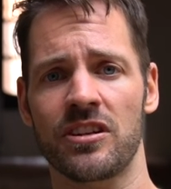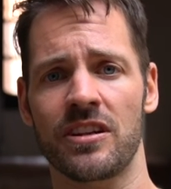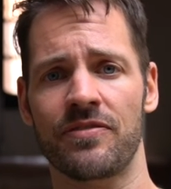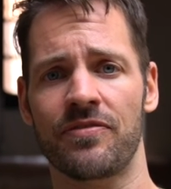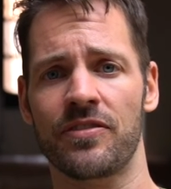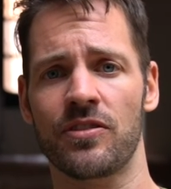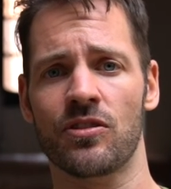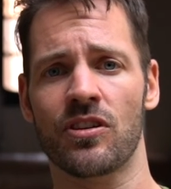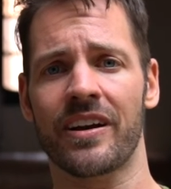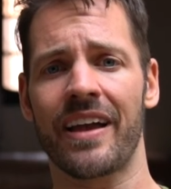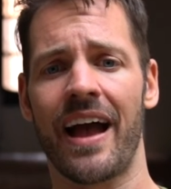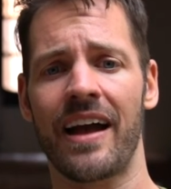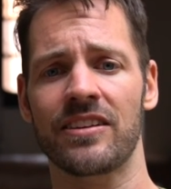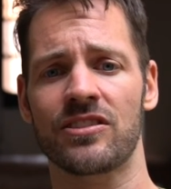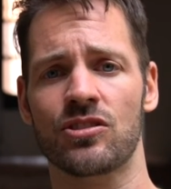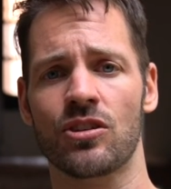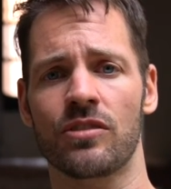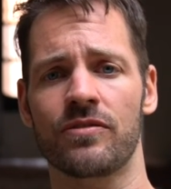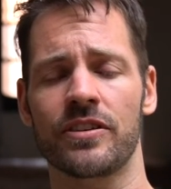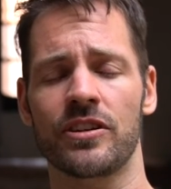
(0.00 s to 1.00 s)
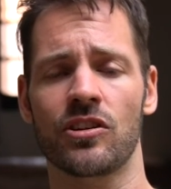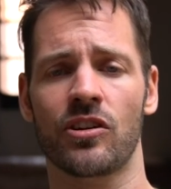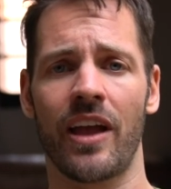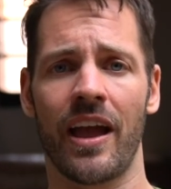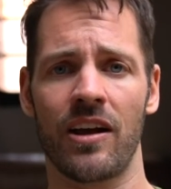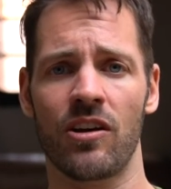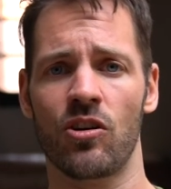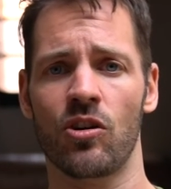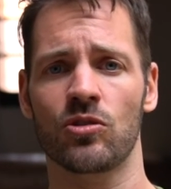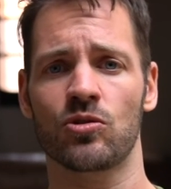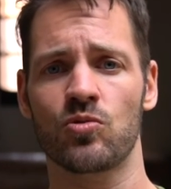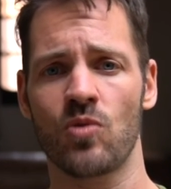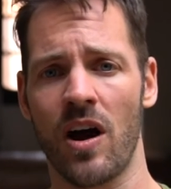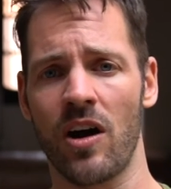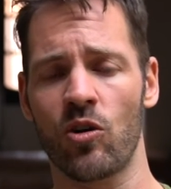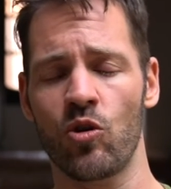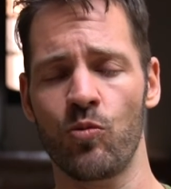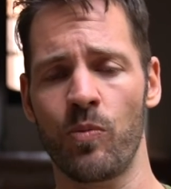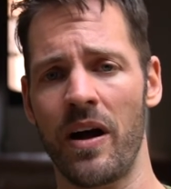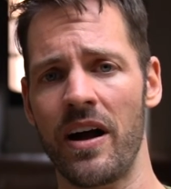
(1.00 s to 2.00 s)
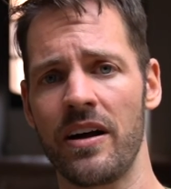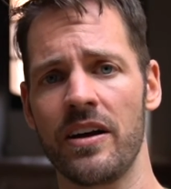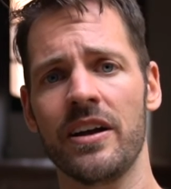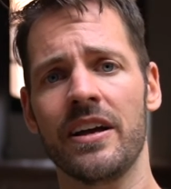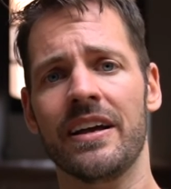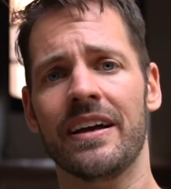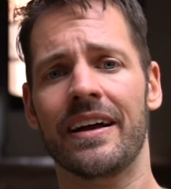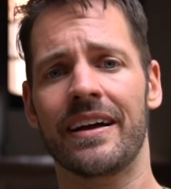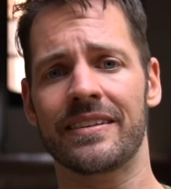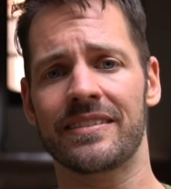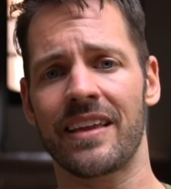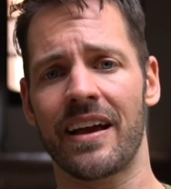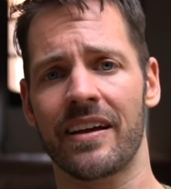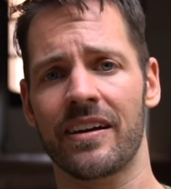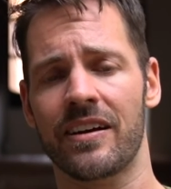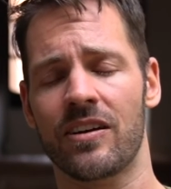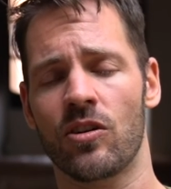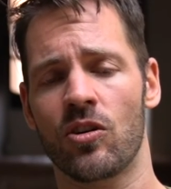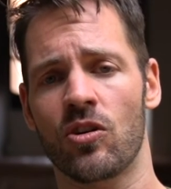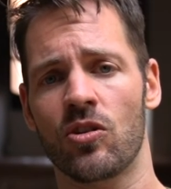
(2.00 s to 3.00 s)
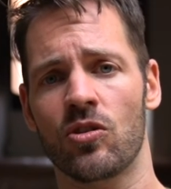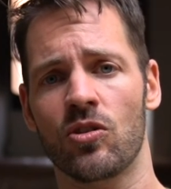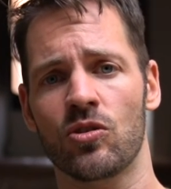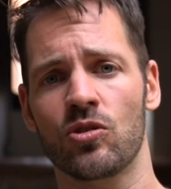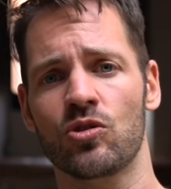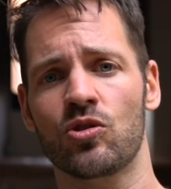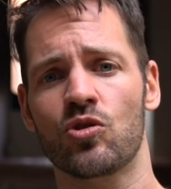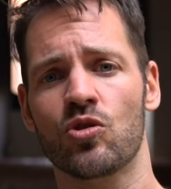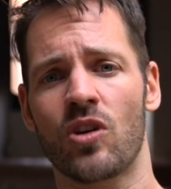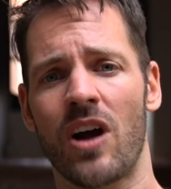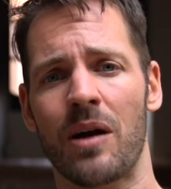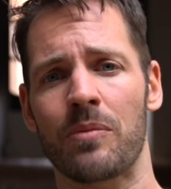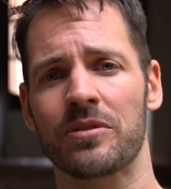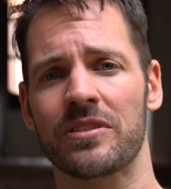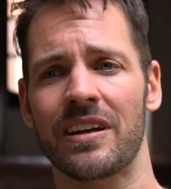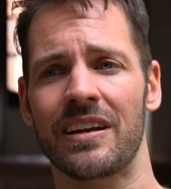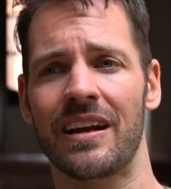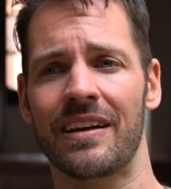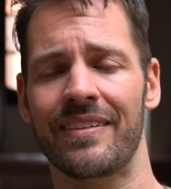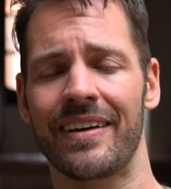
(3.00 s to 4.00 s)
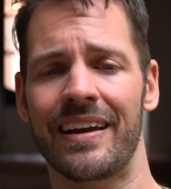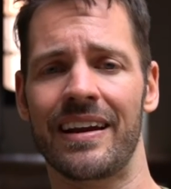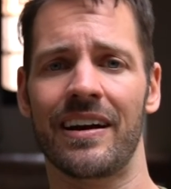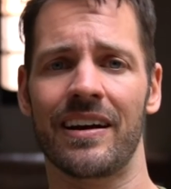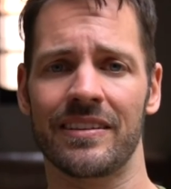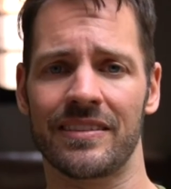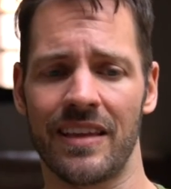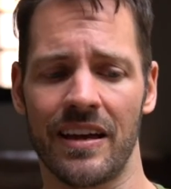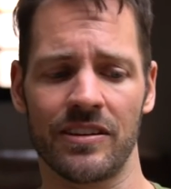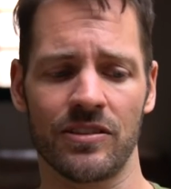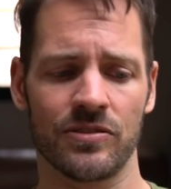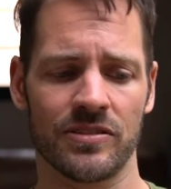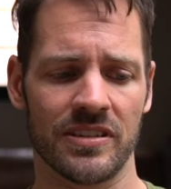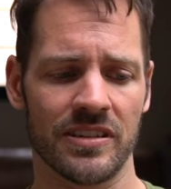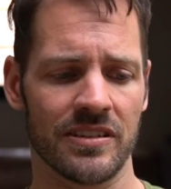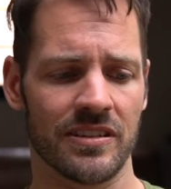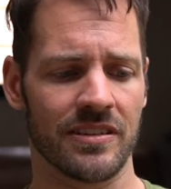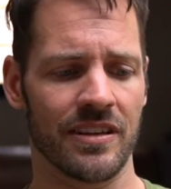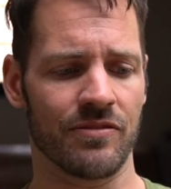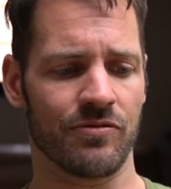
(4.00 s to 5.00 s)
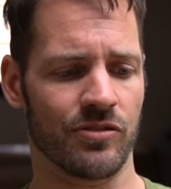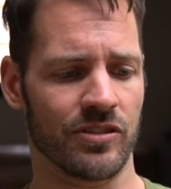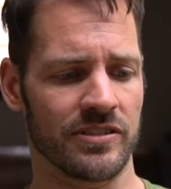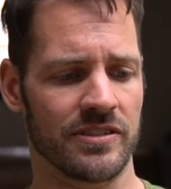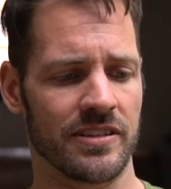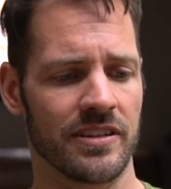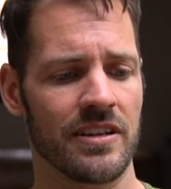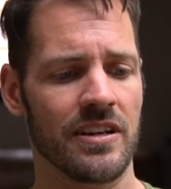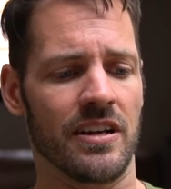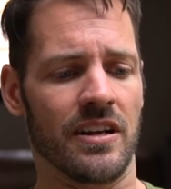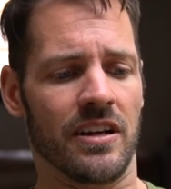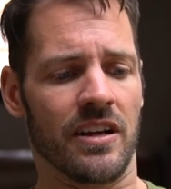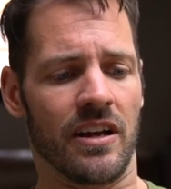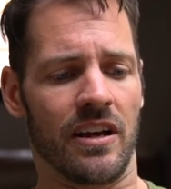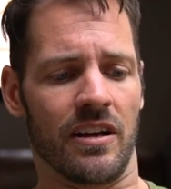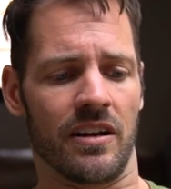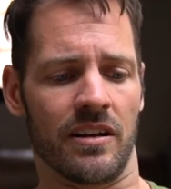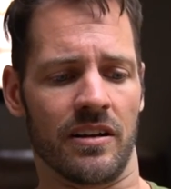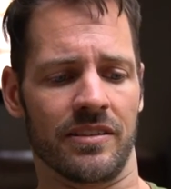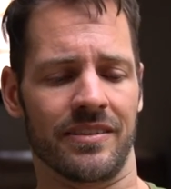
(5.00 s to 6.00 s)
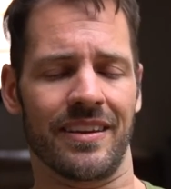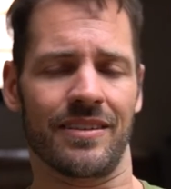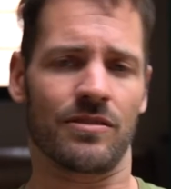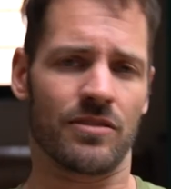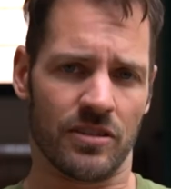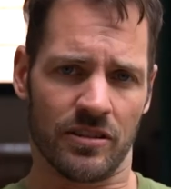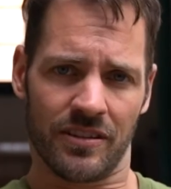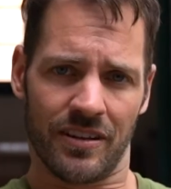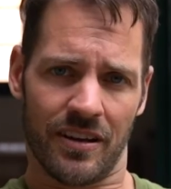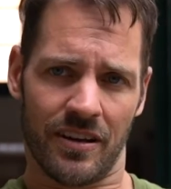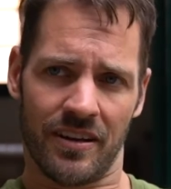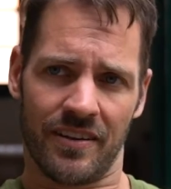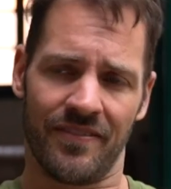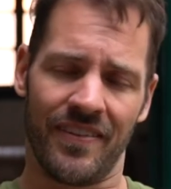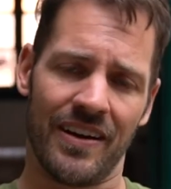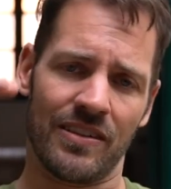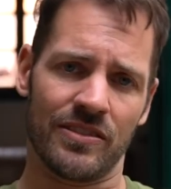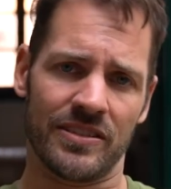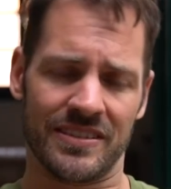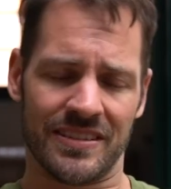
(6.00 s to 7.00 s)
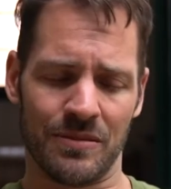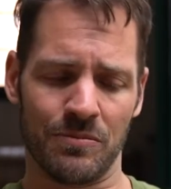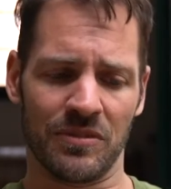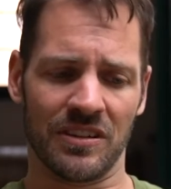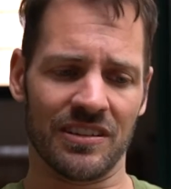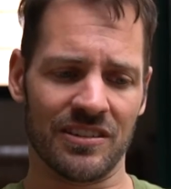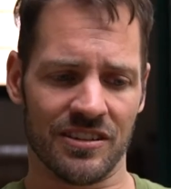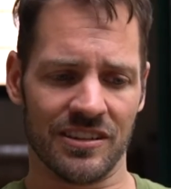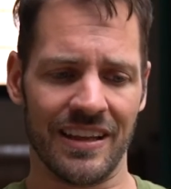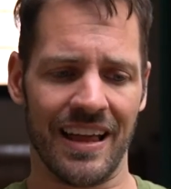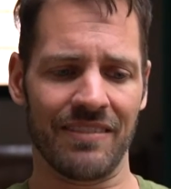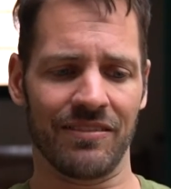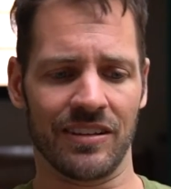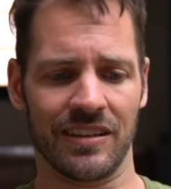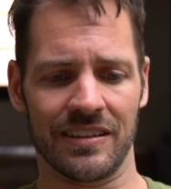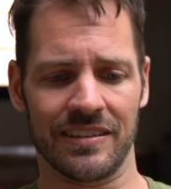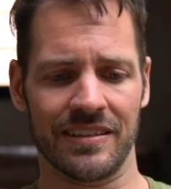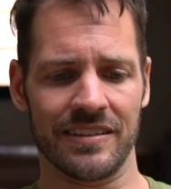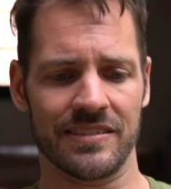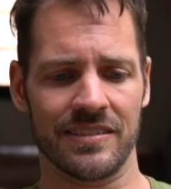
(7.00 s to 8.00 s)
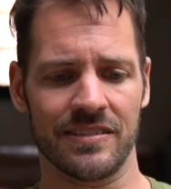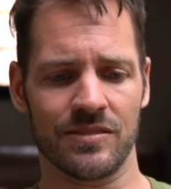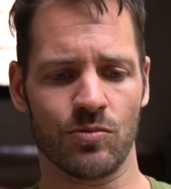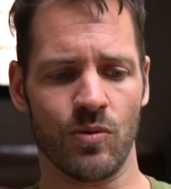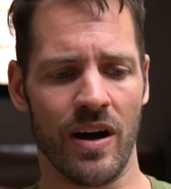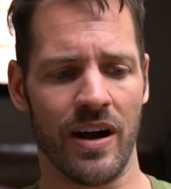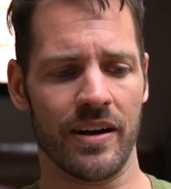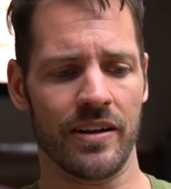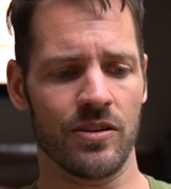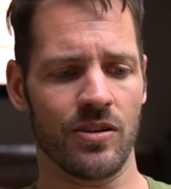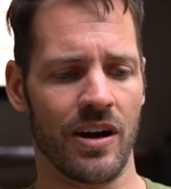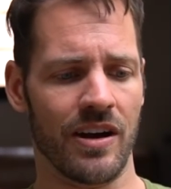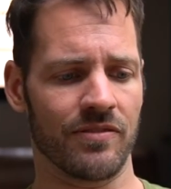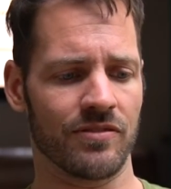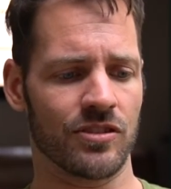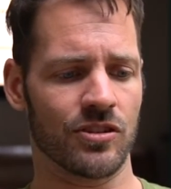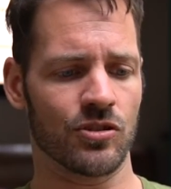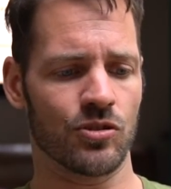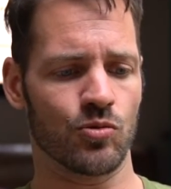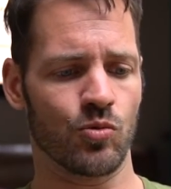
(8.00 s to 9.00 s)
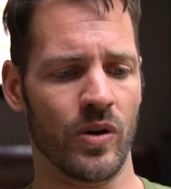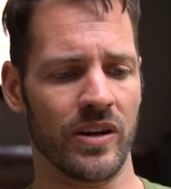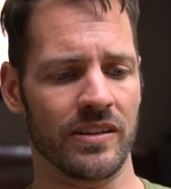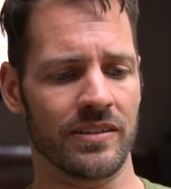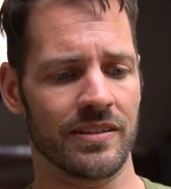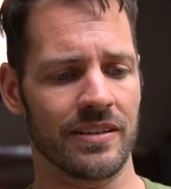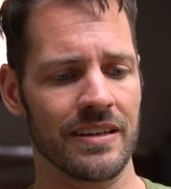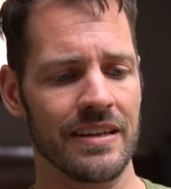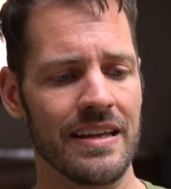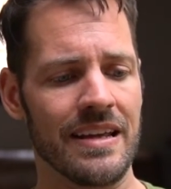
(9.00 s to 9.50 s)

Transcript: If you're a kite surfer, you can go to Aruba and then go to Cabo de la Vela, and then you see the difference. They're on a very similar level. This is why you have the good wind.